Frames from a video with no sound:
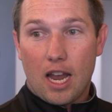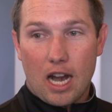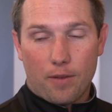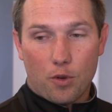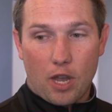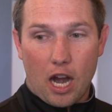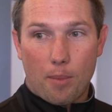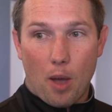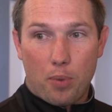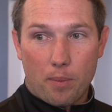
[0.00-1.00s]
And if you care
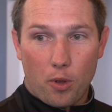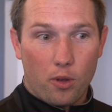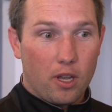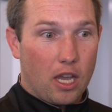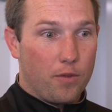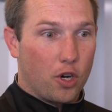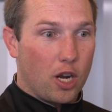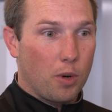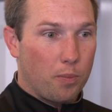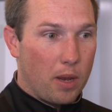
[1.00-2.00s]
about people, if you're
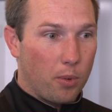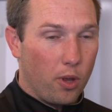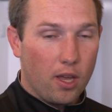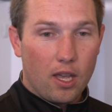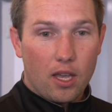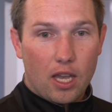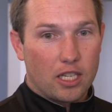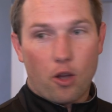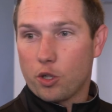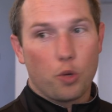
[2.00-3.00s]
good with people,
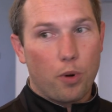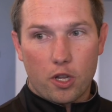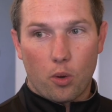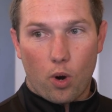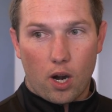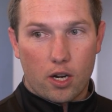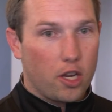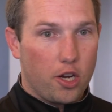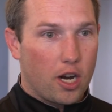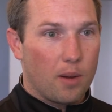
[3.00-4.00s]
as long as you put in the
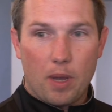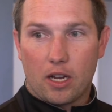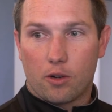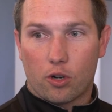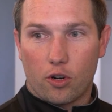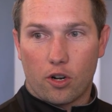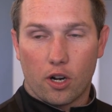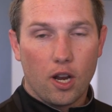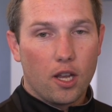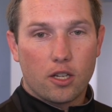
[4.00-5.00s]
work, you're gonna be a good
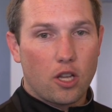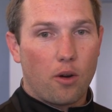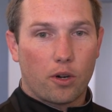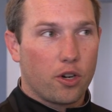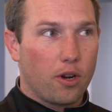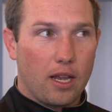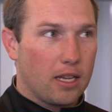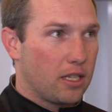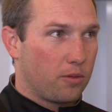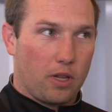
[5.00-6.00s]
recruiter, because all recruiting
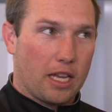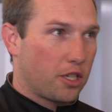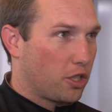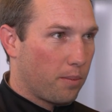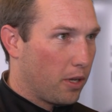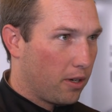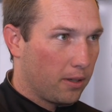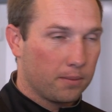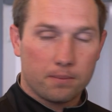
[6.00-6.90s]
is relationship building.